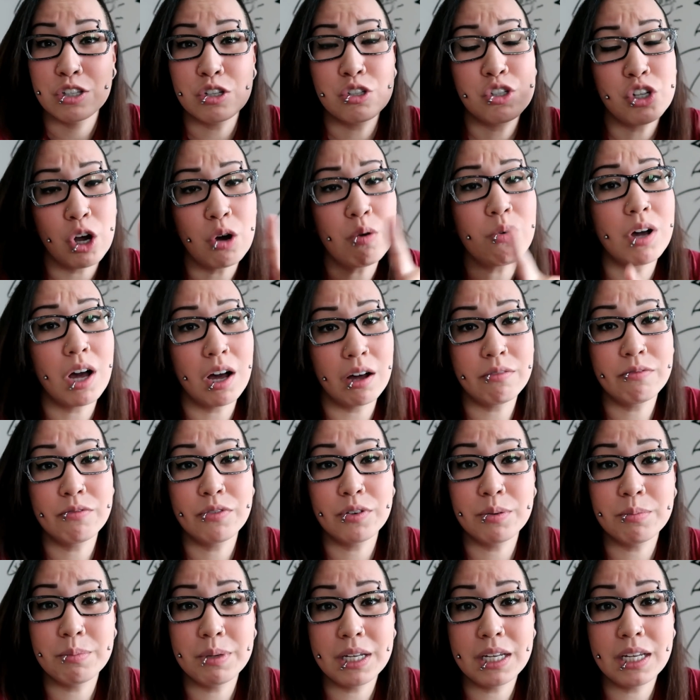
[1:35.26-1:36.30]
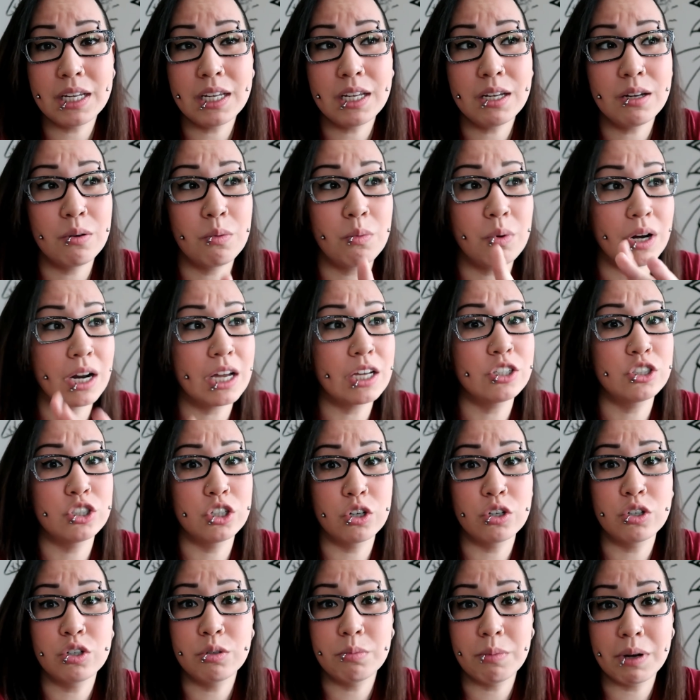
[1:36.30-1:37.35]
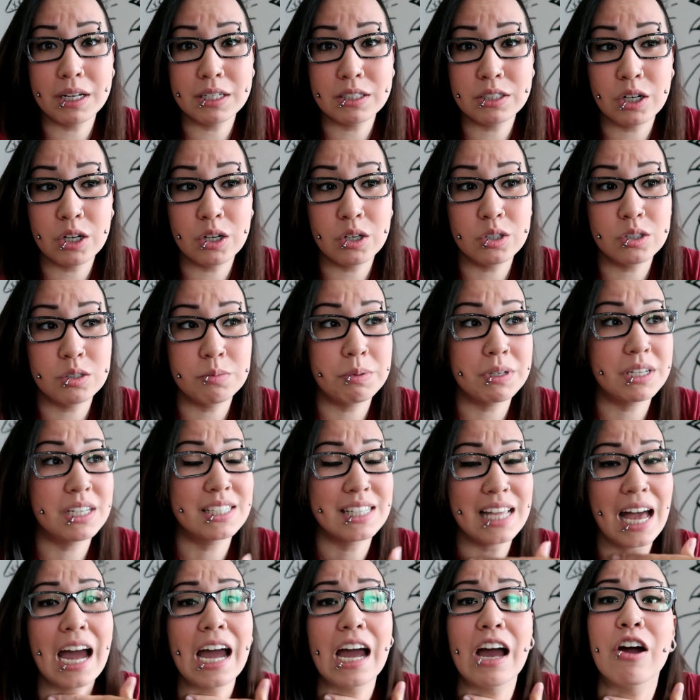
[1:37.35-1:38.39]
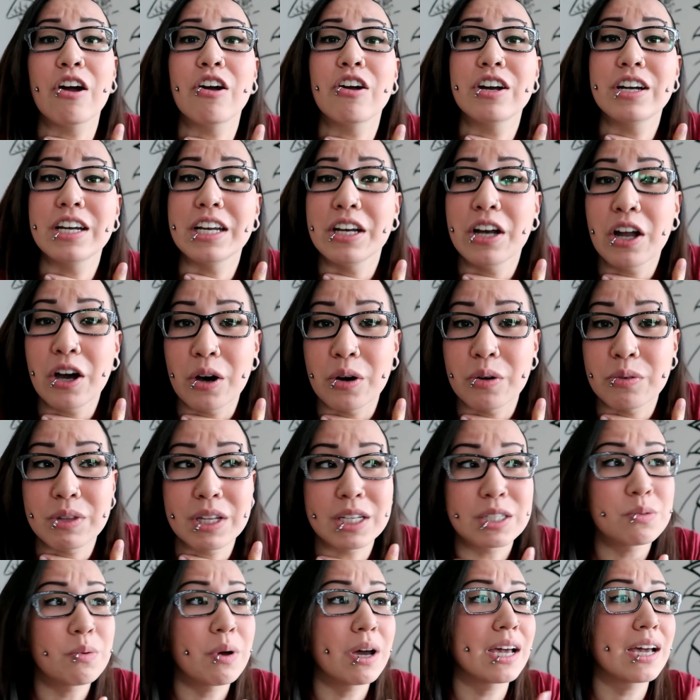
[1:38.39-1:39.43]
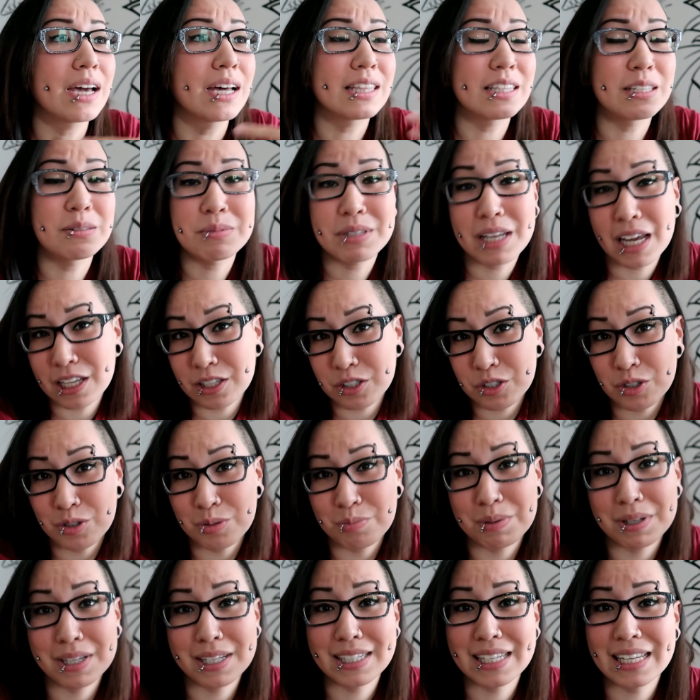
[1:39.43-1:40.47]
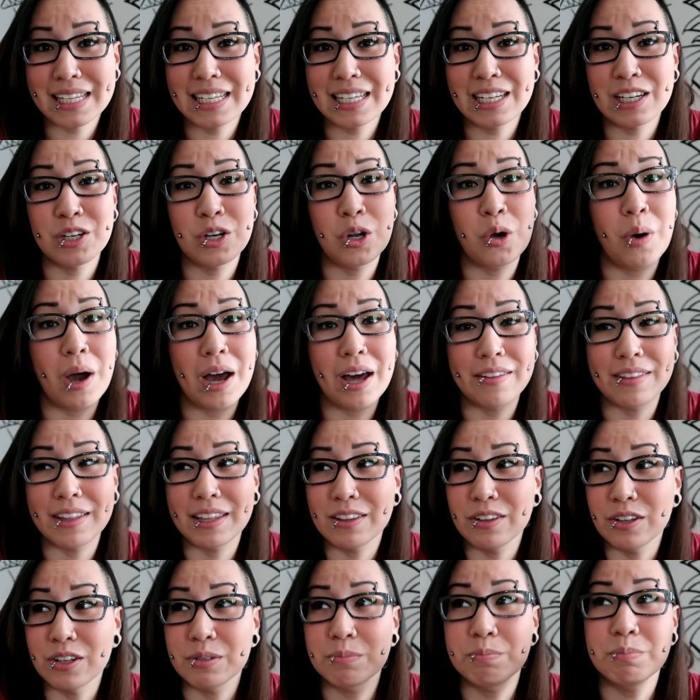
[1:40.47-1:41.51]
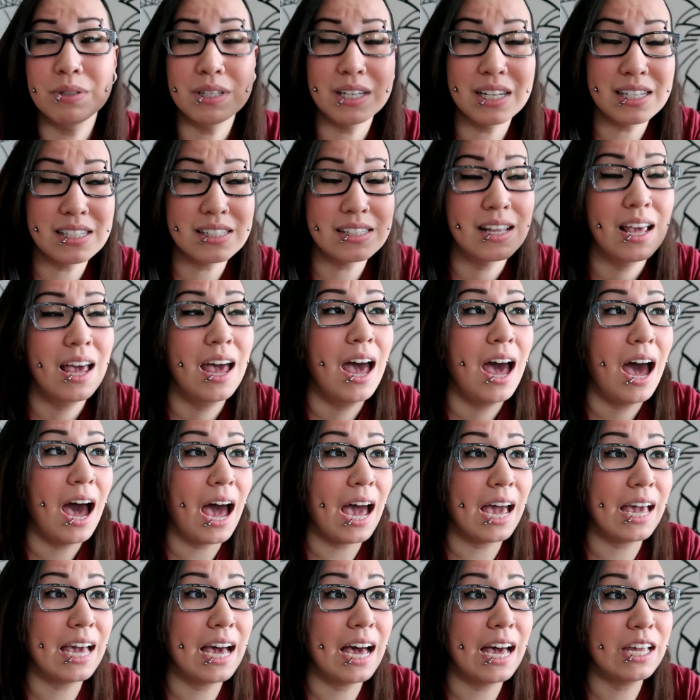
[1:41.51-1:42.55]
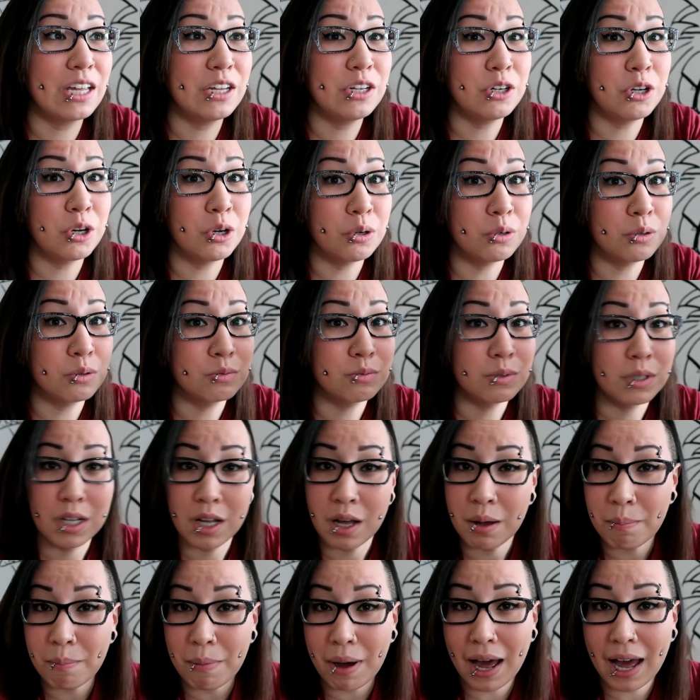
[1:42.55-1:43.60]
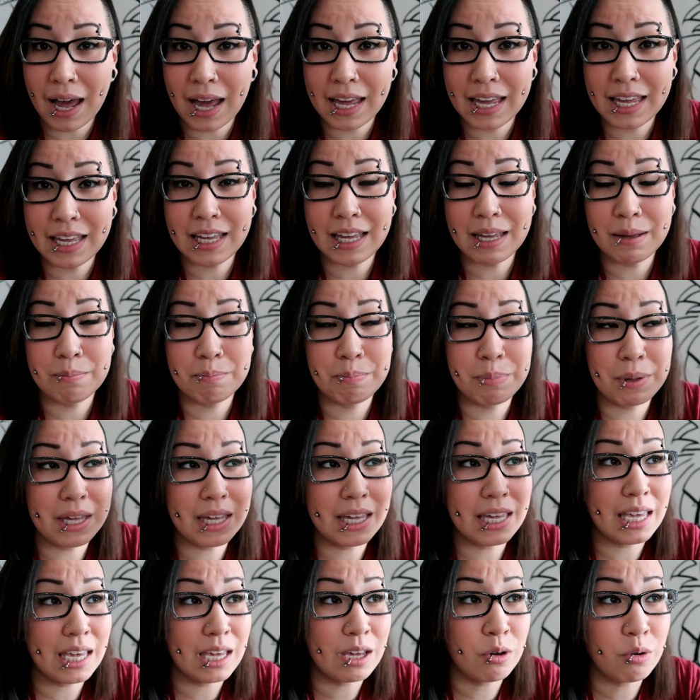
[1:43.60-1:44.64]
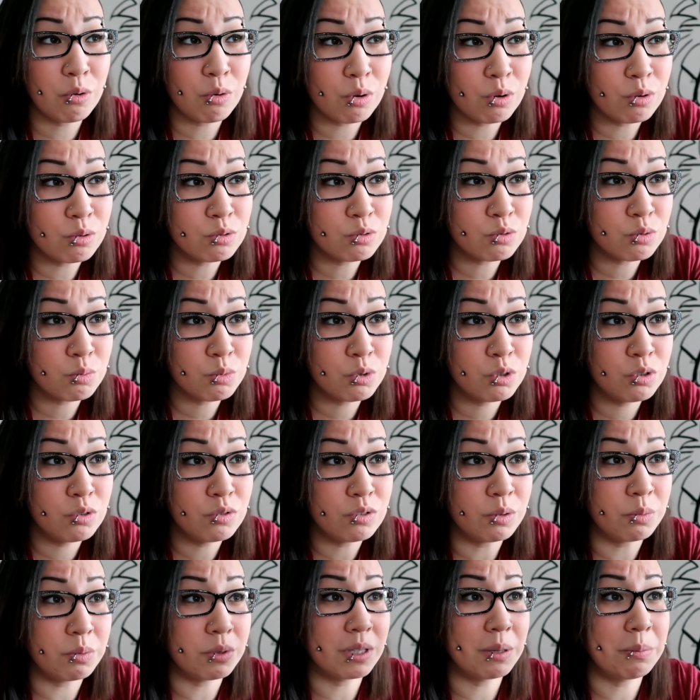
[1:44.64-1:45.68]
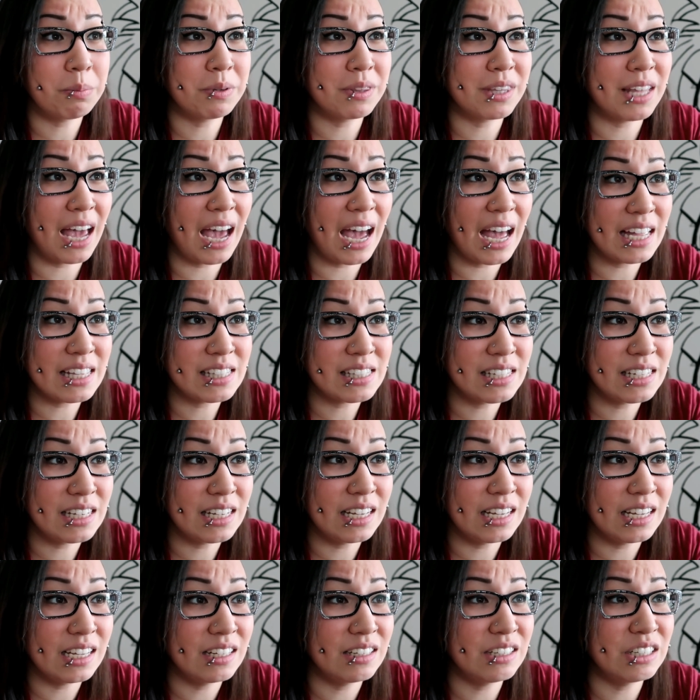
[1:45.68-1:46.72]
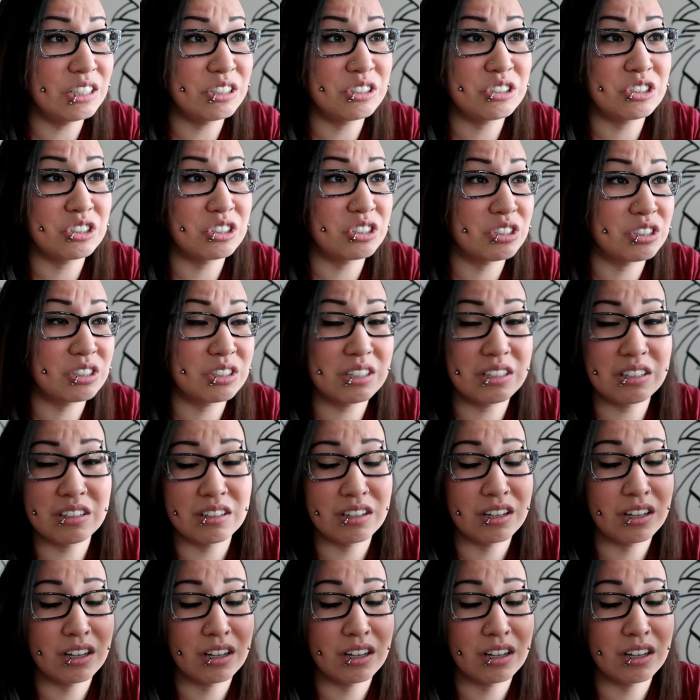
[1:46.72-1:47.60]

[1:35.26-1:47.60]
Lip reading: So don't come for me when I show you my toes because I already know. That's why I got them tattooed, because I didn't know how they look. Plus, I got, you know, my big ingrowns removed, and when they put the acid in, it's just